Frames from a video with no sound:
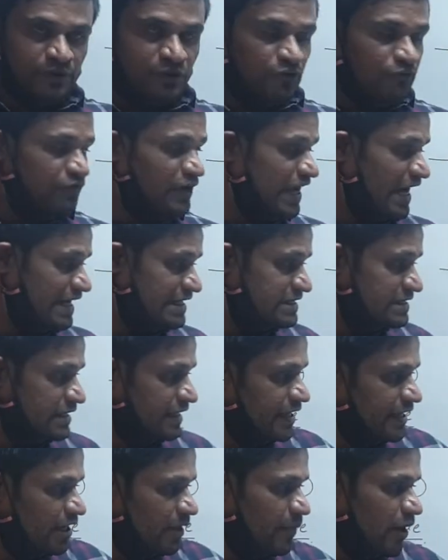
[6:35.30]
We had
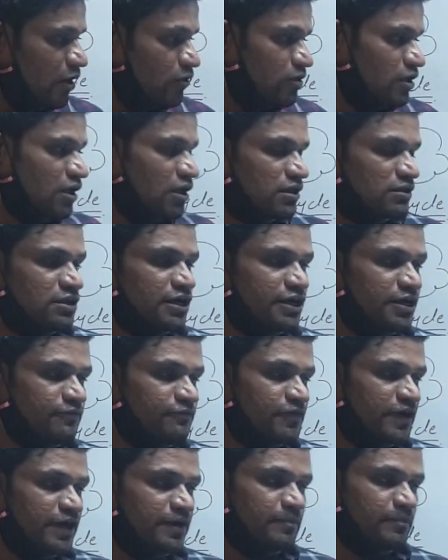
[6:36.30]
studied about the
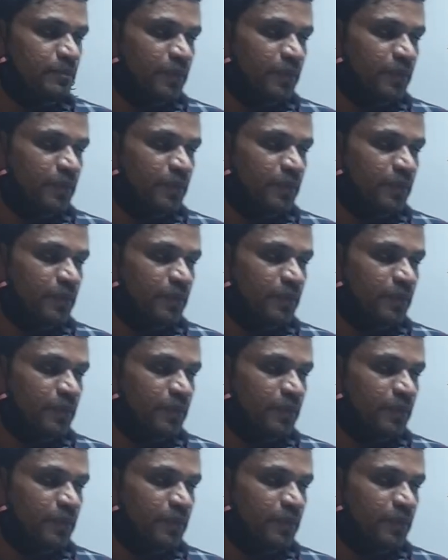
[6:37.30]
different